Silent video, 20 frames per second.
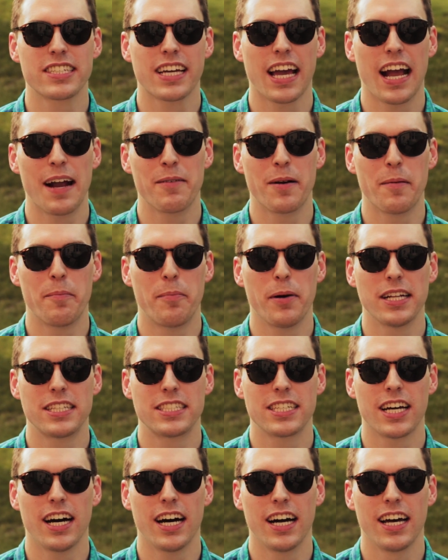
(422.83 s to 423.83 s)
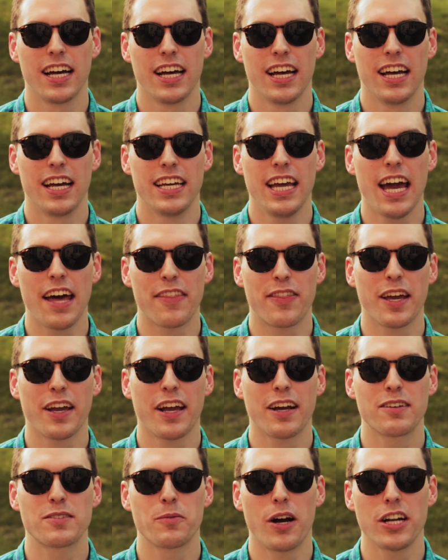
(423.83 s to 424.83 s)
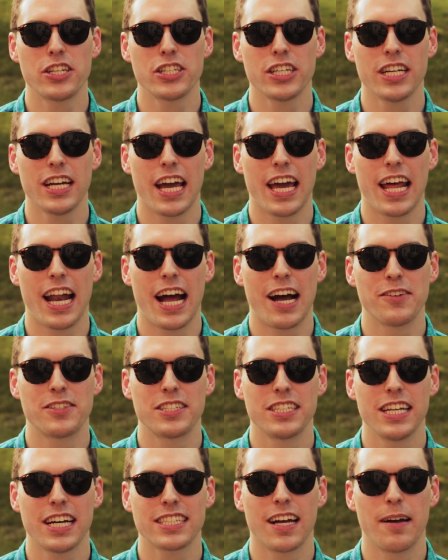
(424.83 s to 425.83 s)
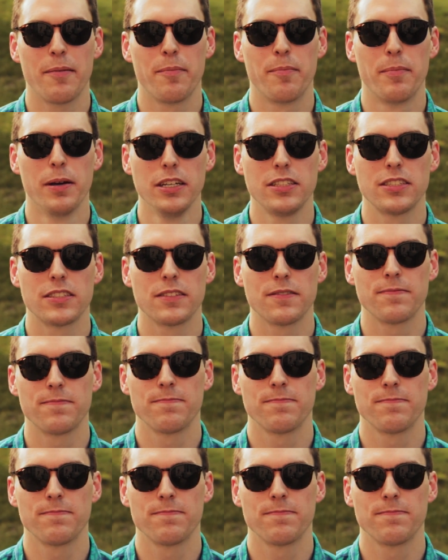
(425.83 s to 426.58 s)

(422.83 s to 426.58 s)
this camera, but yeah, thank you guys for watching, and I'll see you next time. Peace.